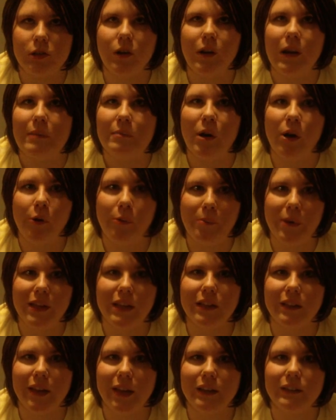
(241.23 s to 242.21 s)
So I'm
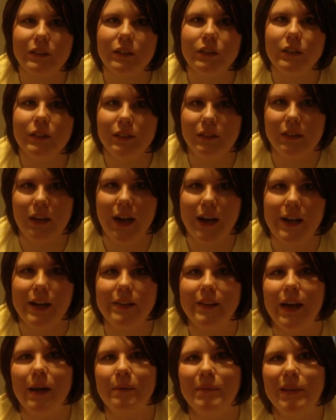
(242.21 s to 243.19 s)
hoping that that is a good sign,
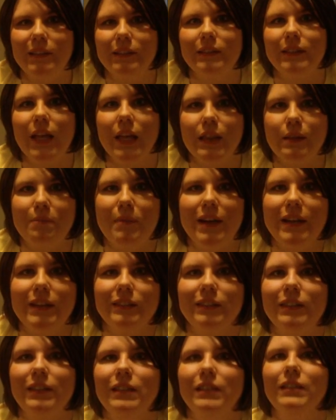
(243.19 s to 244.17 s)
and that means that the
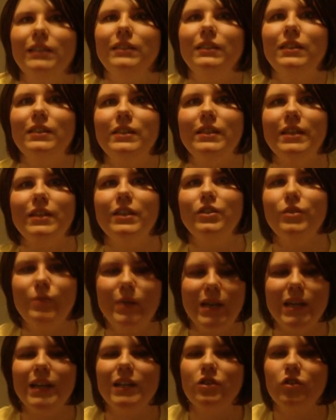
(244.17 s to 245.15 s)
medicine is indeed
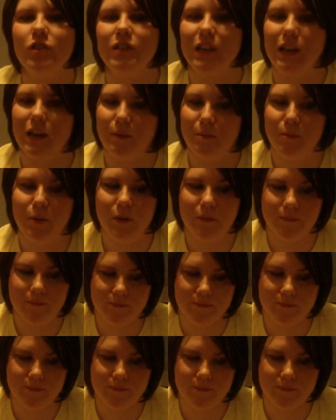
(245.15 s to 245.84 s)
doing its job.